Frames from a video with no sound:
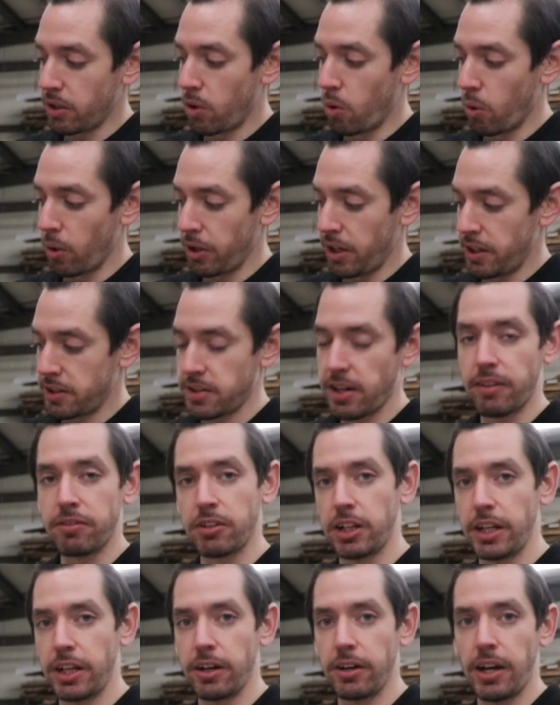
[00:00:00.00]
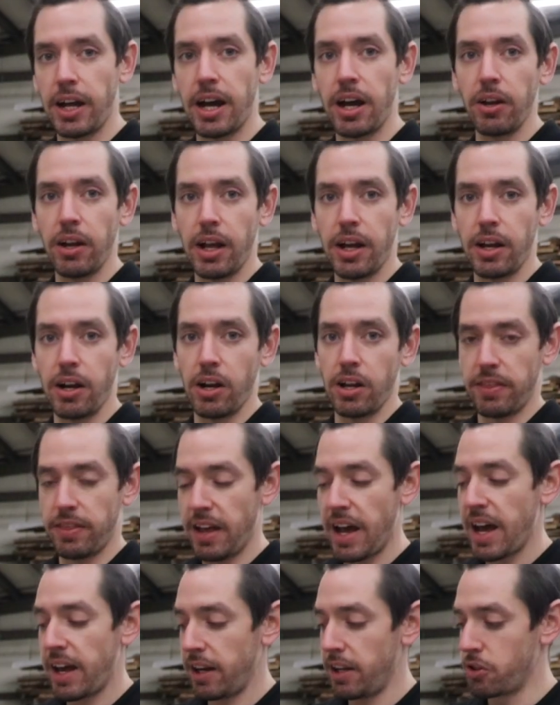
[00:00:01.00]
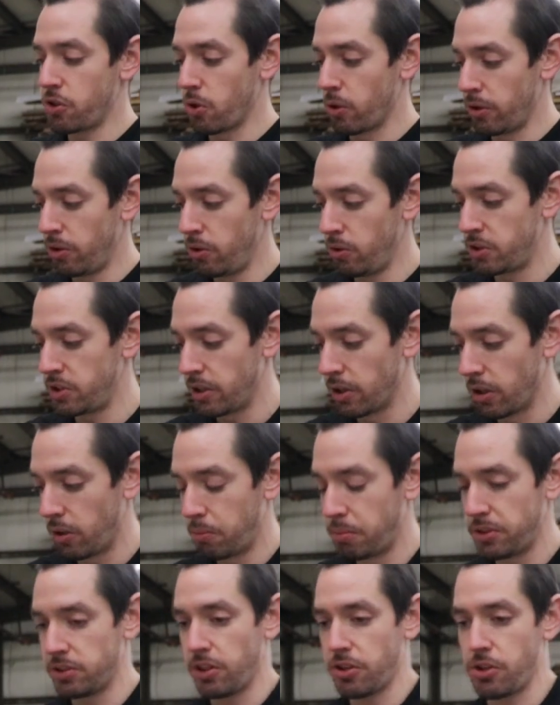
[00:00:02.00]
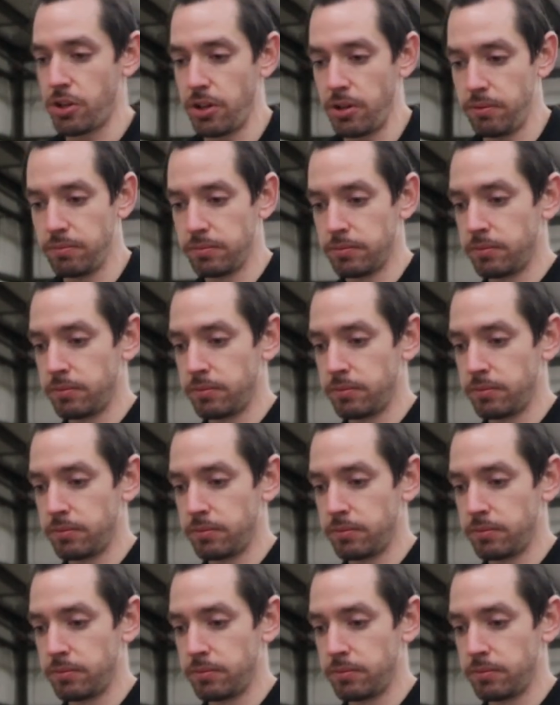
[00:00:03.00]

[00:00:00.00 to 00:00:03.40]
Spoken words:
coordinates have cleared out, and that is your new zero position.